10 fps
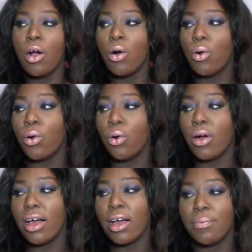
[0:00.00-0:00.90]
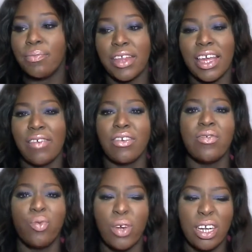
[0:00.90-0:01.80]
Or they give
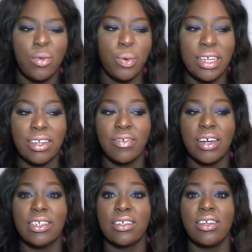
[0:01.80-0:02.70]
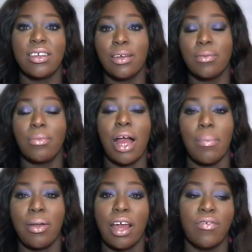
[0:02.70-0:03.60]
you a really weak defense and you can
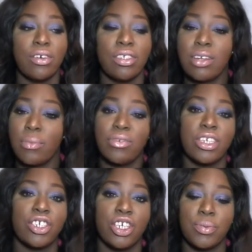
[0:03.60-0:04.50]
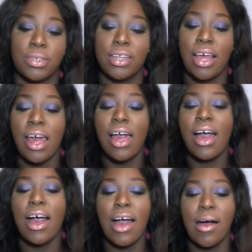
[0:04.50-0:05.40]
apply for a summary judgment.
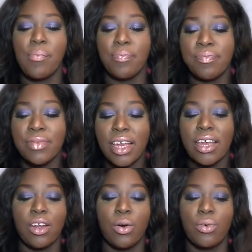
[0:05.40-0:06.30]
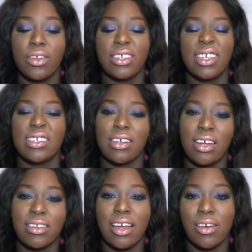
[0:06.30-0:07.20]
All these things,
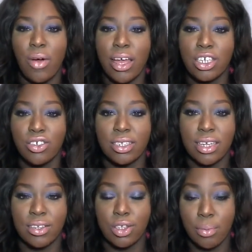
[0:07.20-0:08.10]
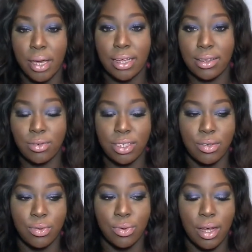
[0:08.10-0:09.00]
they're quite interesting to me, those
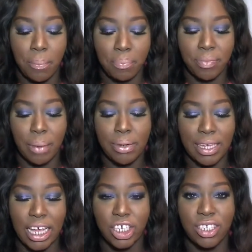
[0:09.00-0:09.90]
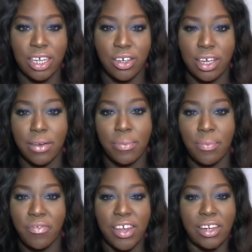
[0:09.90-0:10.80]
little applications that you can
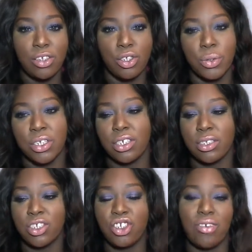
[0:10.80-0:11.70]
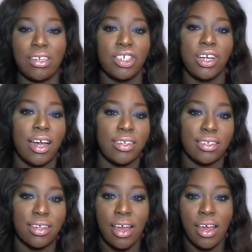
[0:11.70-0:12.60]
fit into and just strategize
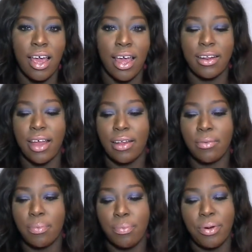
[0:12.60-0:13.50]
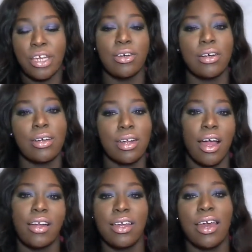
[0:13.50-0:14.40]
and bring your
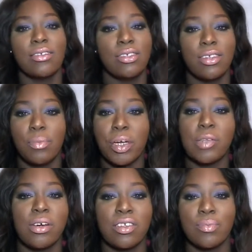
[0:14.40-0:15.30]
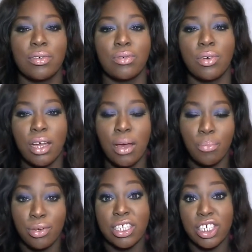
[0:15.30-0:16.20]
client again into the best possible
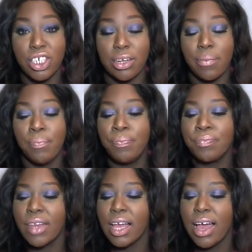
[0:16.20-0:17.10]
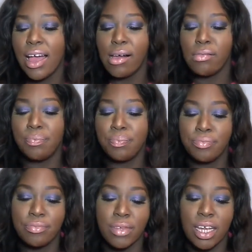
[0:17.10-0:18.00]
position.
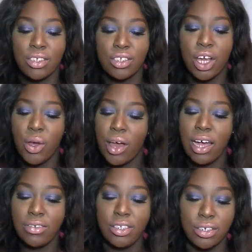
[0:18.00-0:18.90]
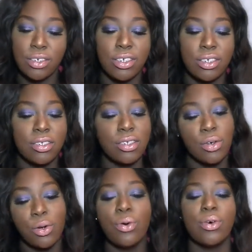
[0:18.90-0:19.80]
So after the
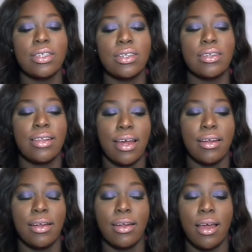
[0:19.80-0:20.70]
court then,